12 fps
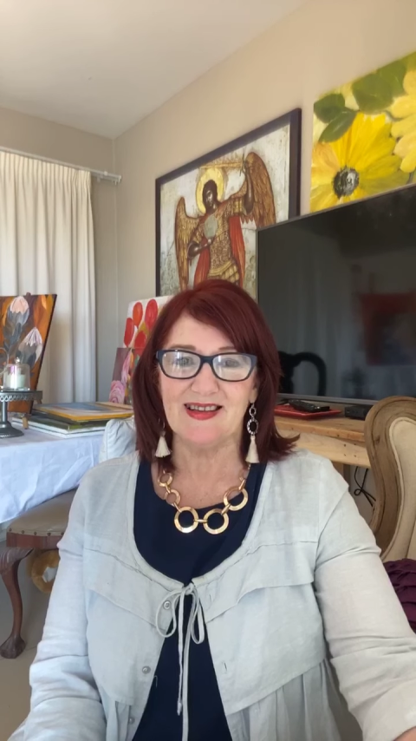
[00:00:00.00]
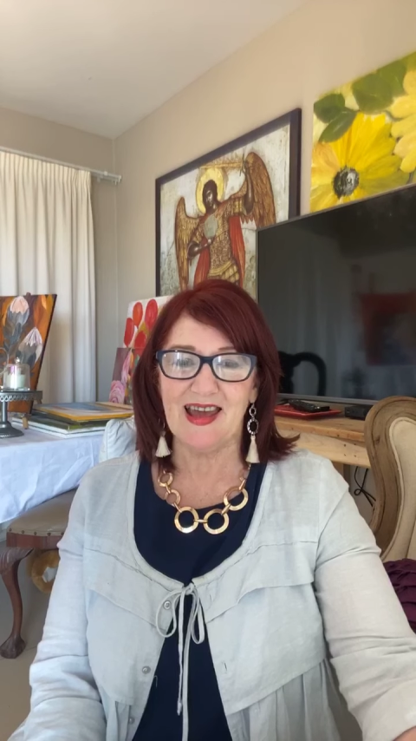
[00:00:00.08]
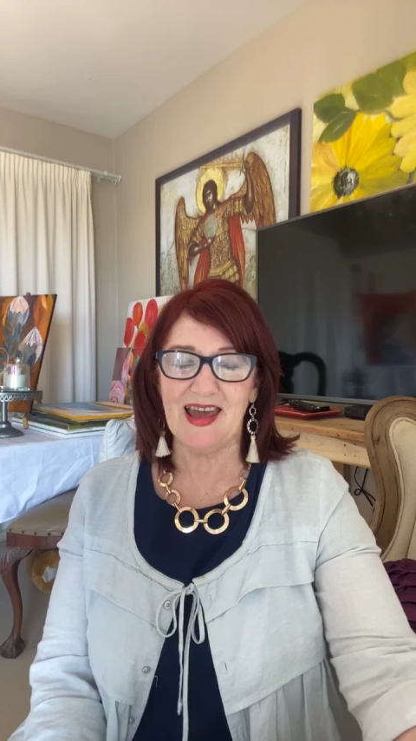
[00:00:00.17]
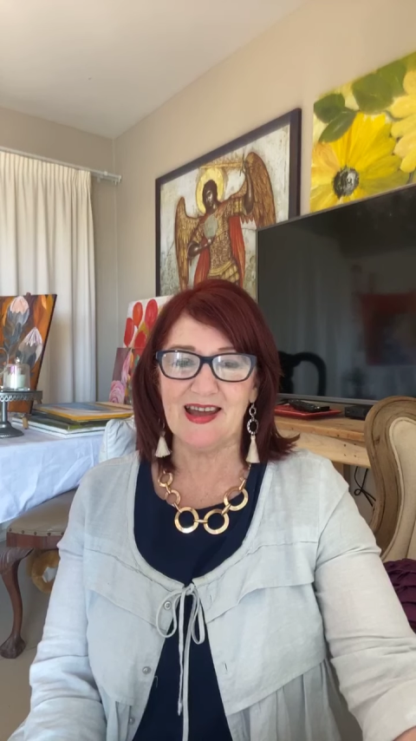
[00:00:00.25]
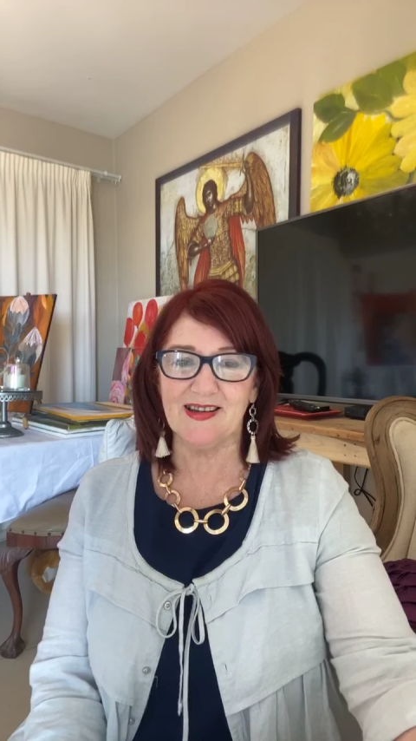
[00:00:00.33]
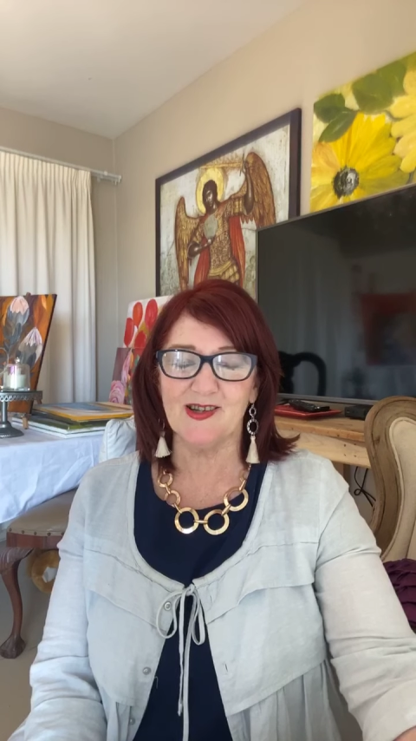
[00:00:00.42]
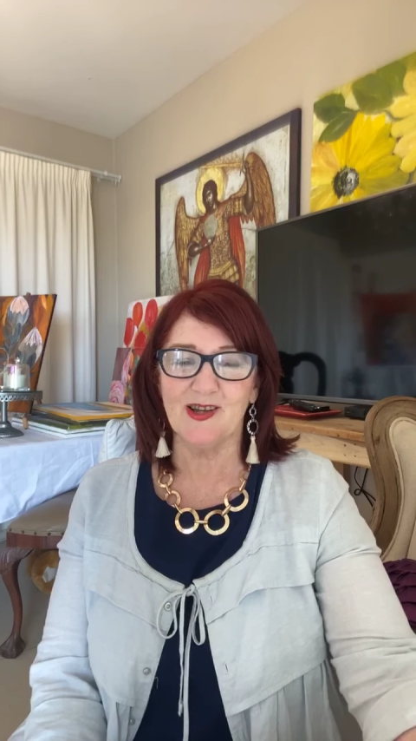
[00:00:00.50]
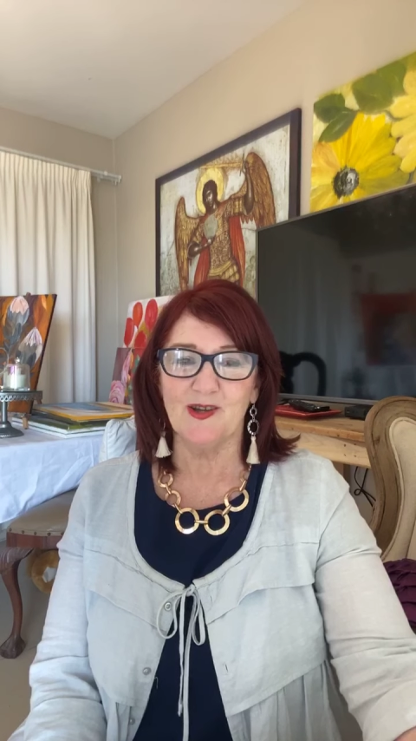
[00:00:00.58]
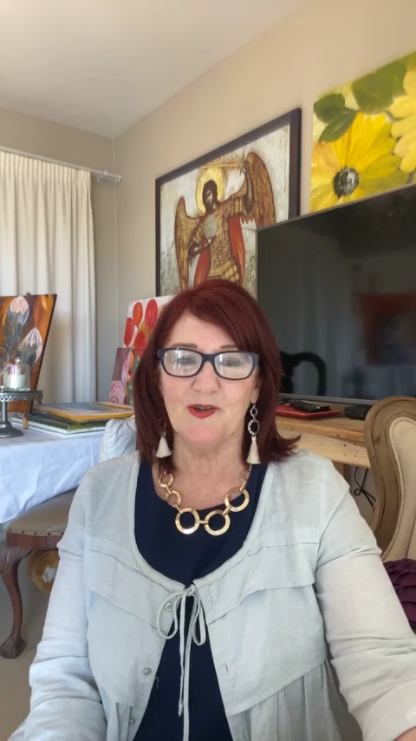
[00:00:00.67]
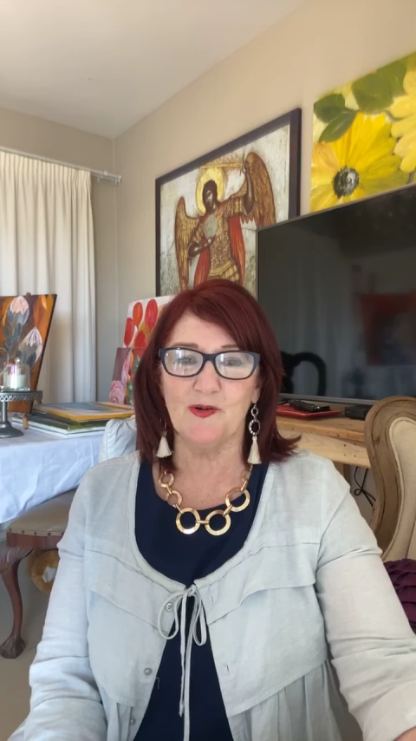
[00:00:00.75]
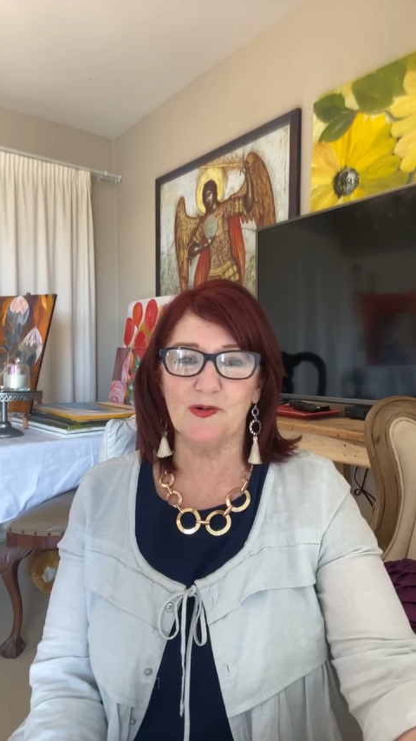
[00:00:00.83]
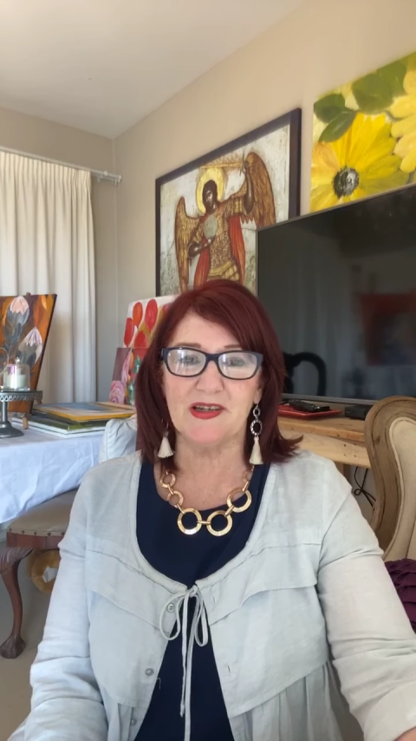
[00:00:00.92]
at
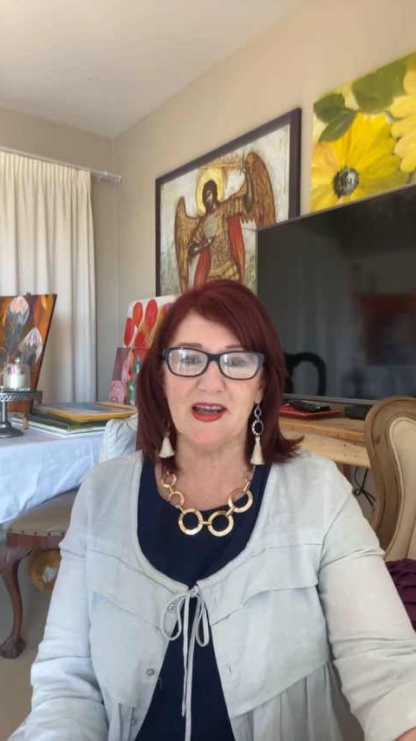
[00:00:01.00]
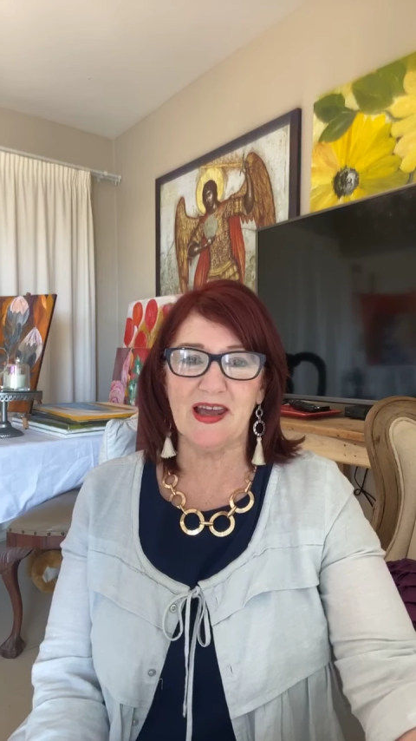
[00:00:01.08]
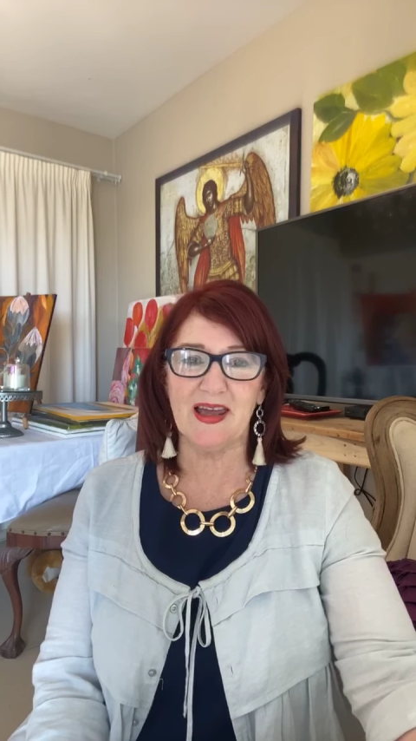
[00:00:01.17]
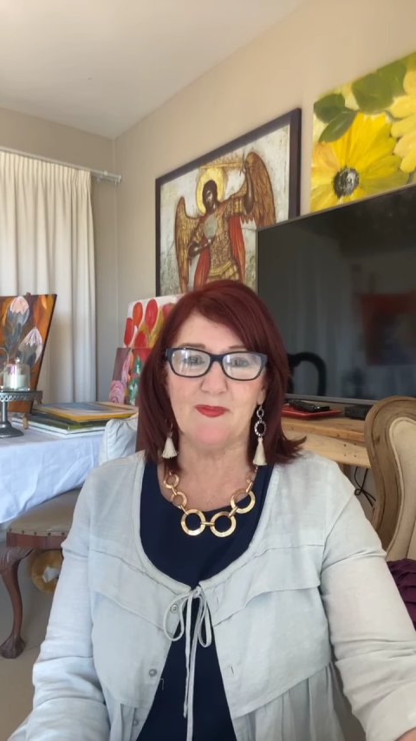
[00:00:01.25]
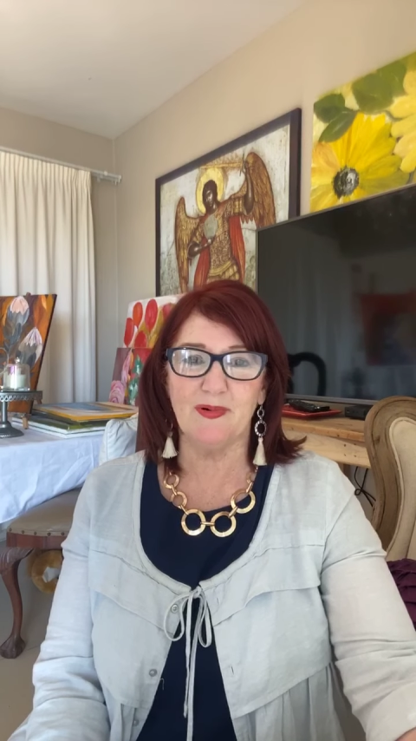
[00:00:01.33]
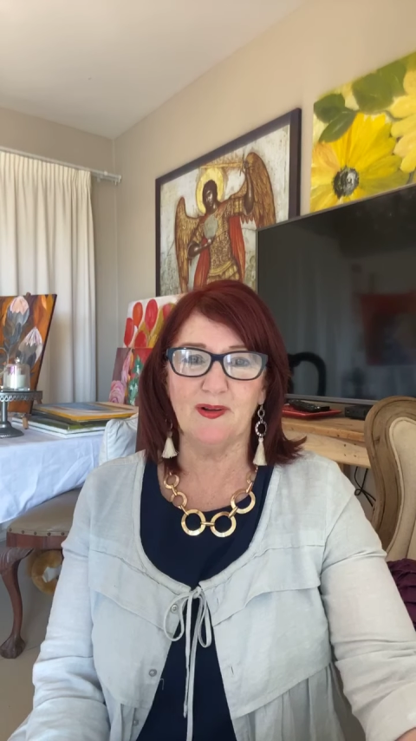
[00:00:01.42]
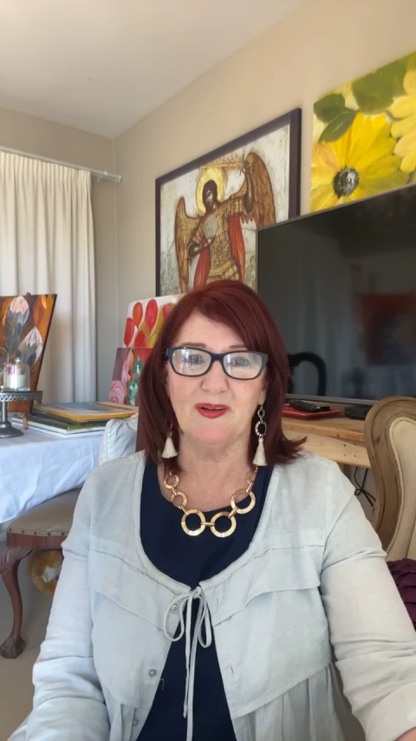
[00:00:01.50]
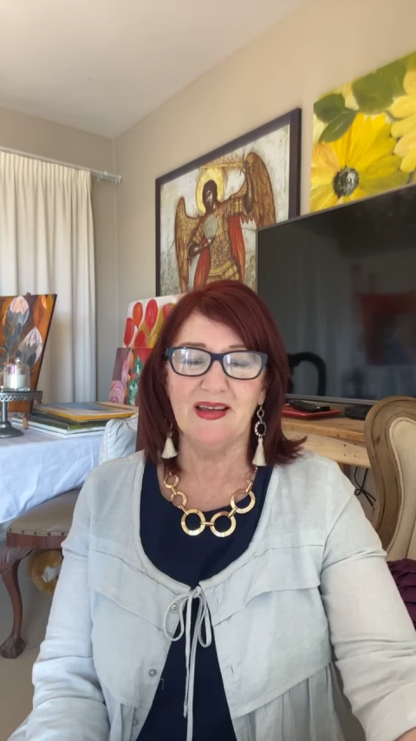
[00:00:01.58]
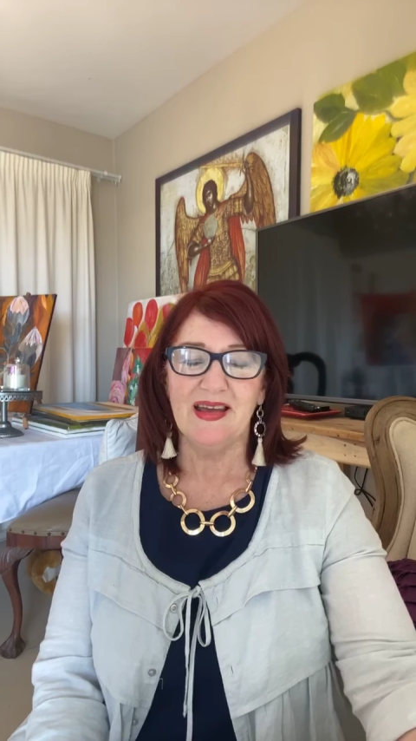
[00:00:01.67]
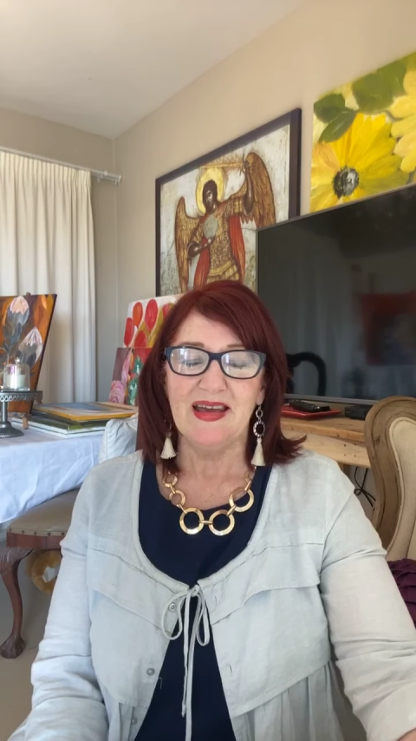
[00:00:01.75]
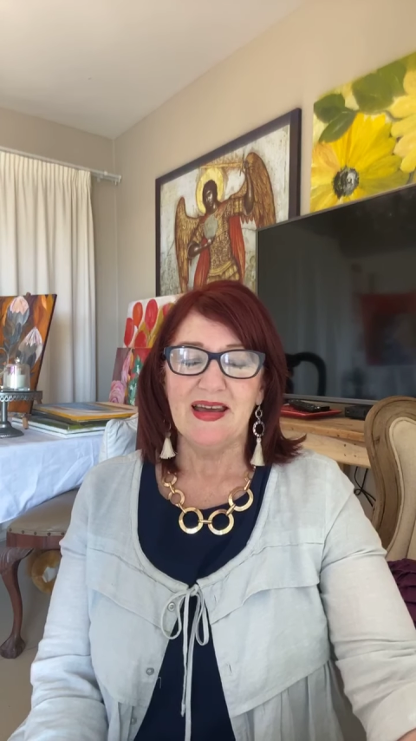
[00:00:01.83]
your table.